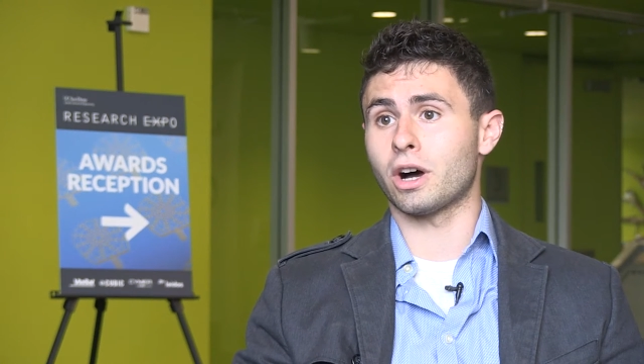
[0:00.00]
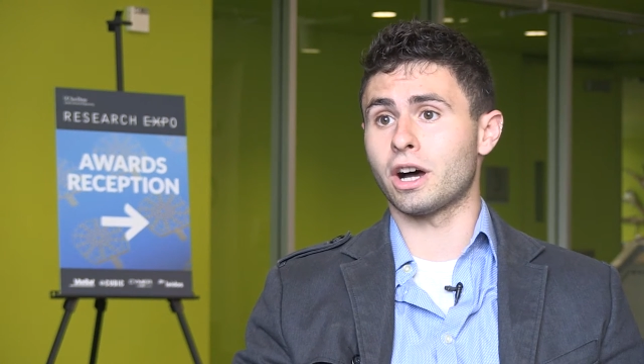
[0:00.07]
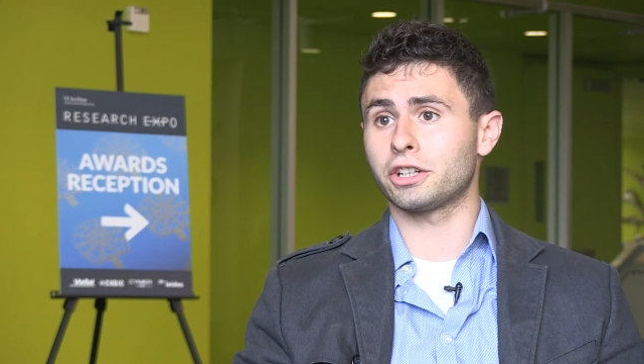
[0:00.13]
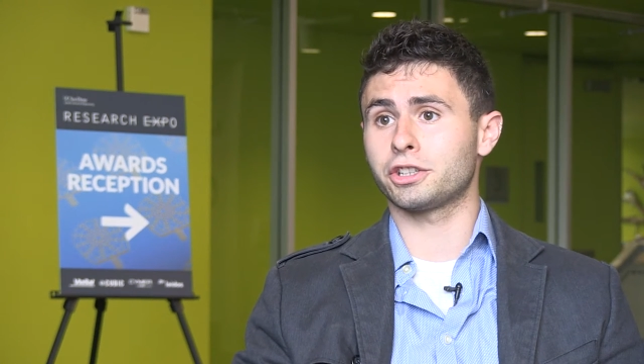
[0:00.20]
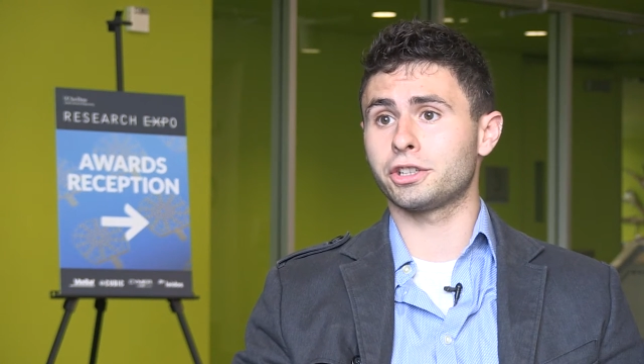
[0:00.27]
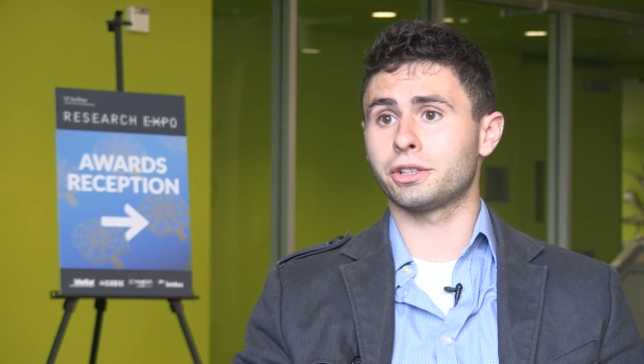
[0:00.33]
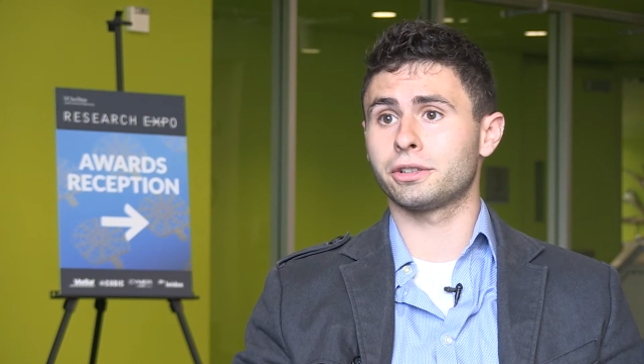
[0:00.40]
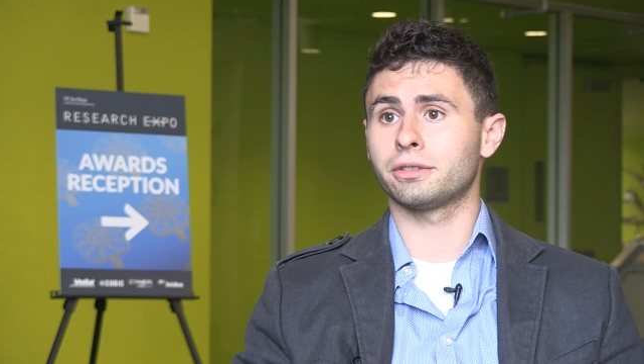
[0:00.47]

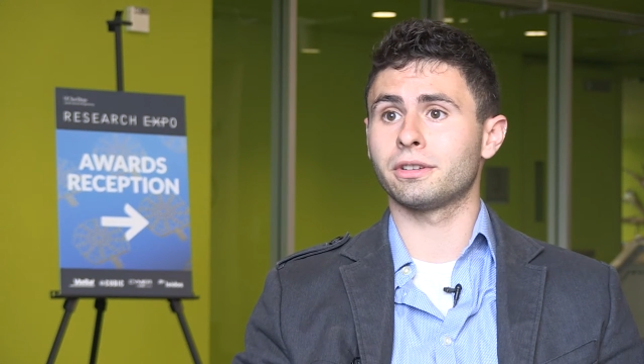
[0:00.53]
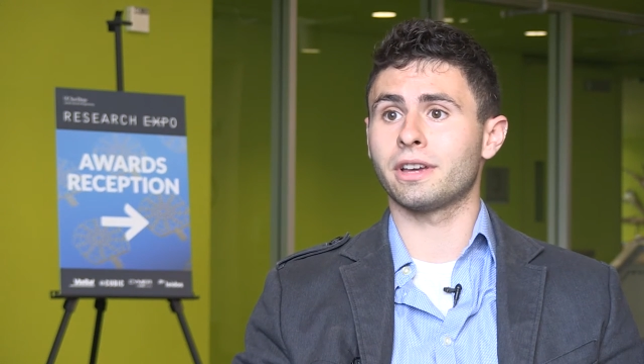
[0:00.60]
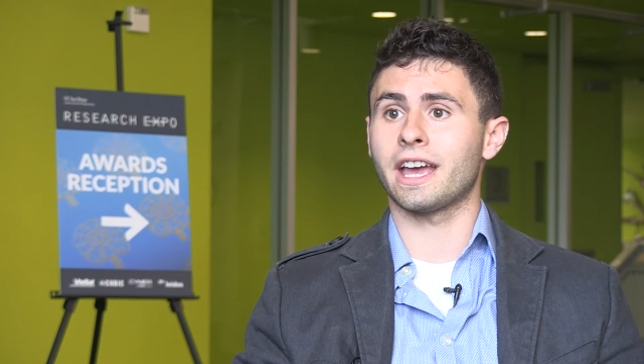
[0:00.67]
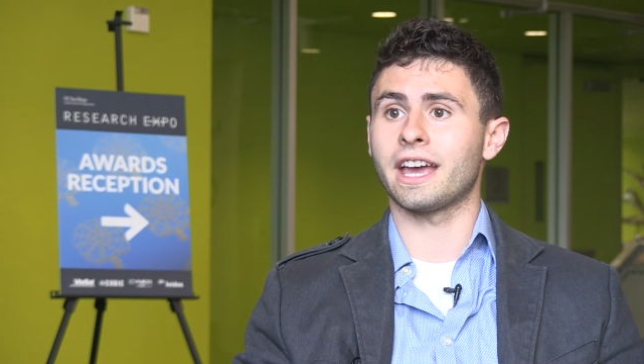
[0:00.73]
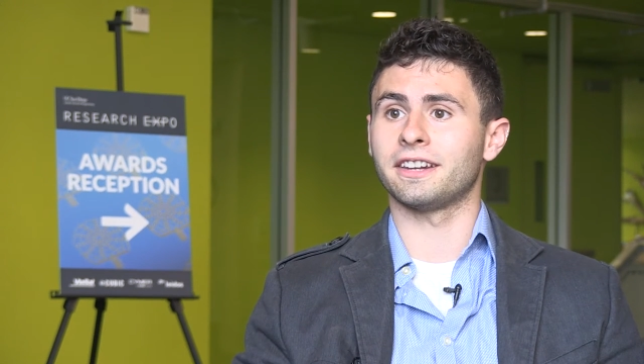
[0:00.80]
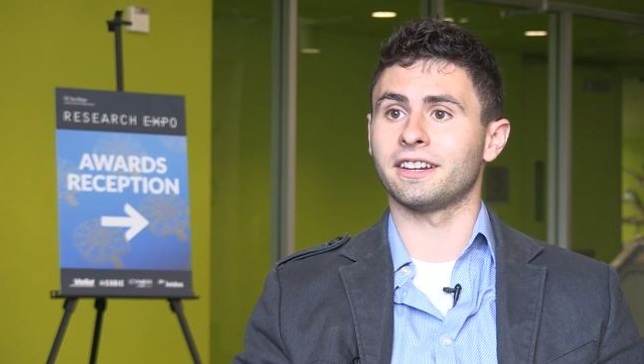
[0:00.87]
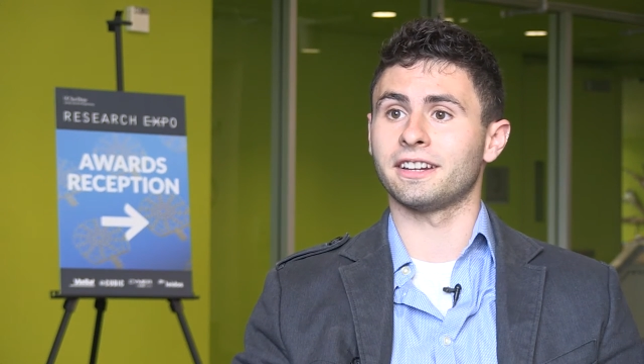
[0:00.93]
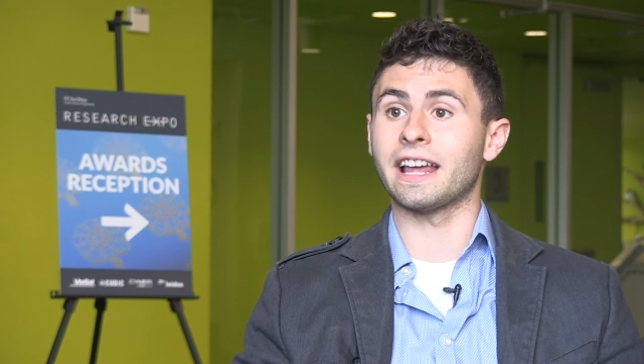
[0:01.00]
watch
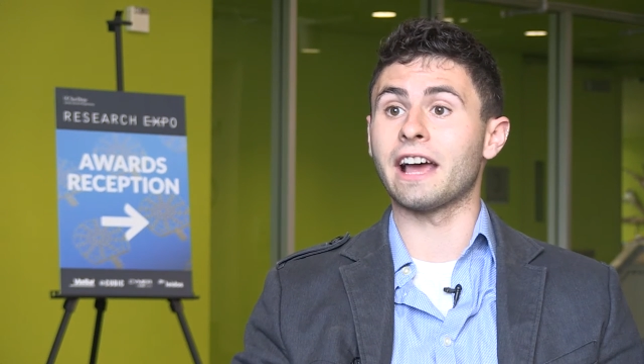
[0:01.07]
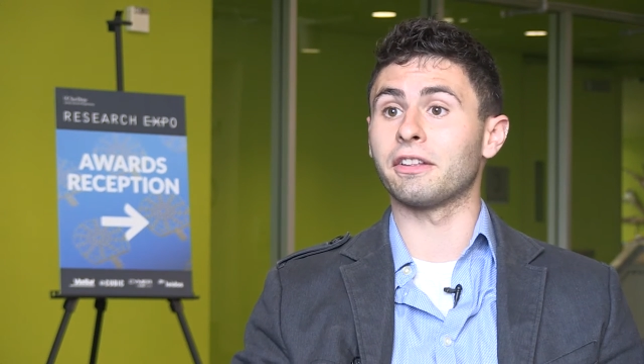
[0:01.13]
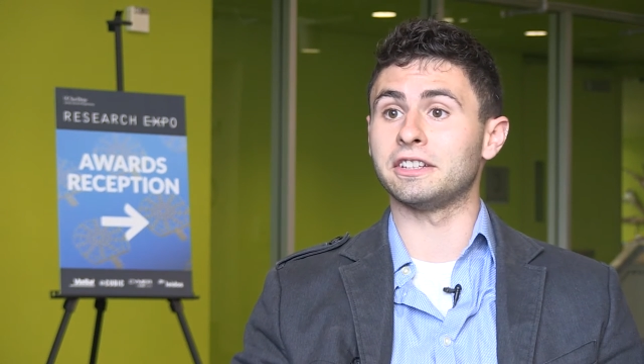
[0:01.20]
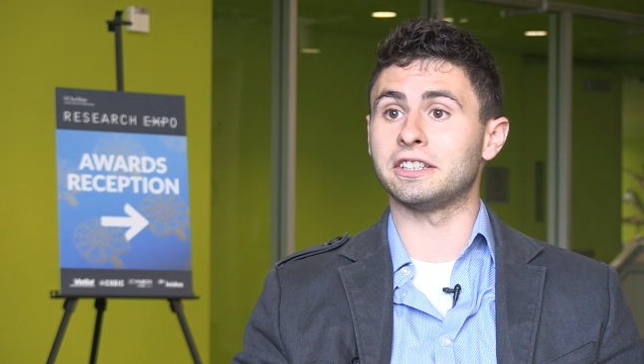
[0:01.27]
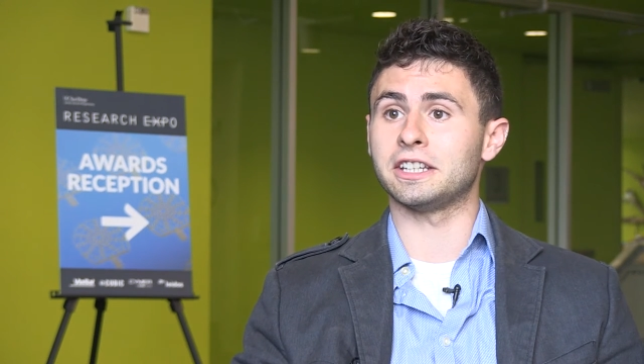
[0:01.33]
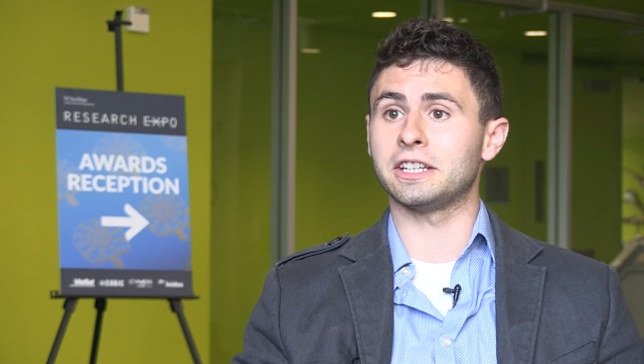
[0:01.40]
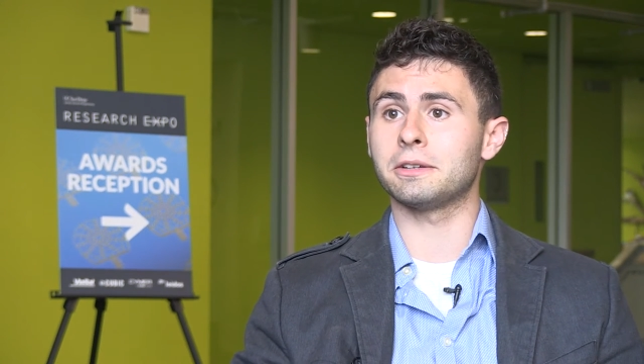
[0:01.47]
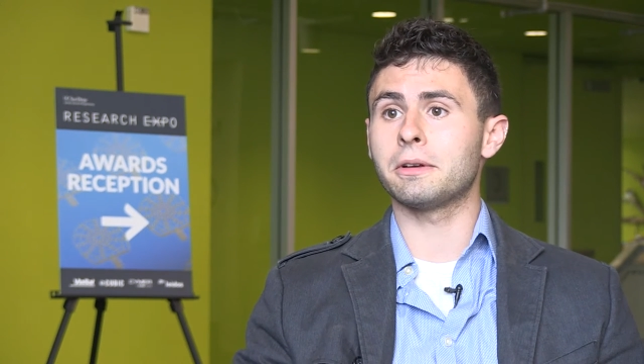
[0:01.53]
and an
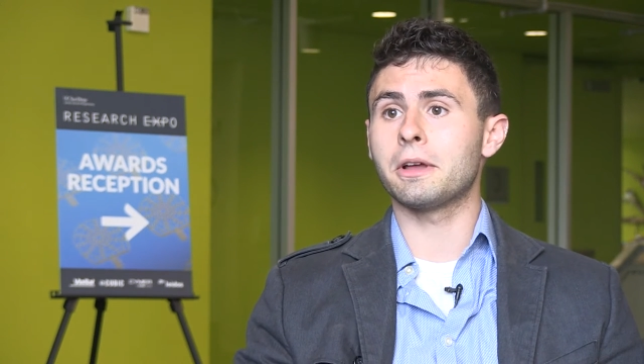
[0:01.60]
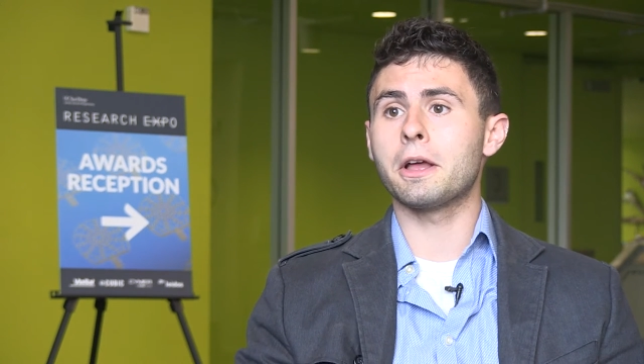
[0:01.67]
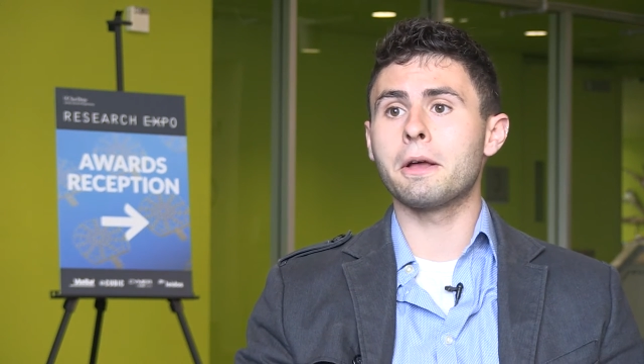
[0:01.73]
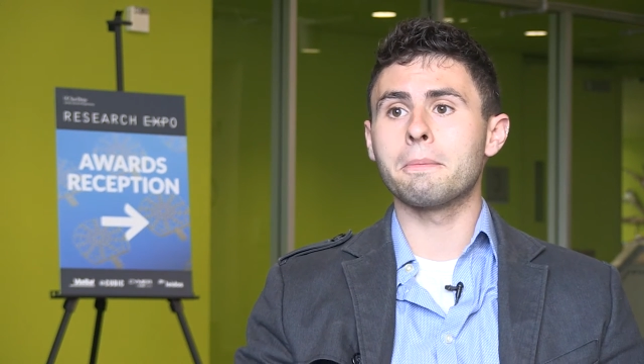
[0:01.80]
LED,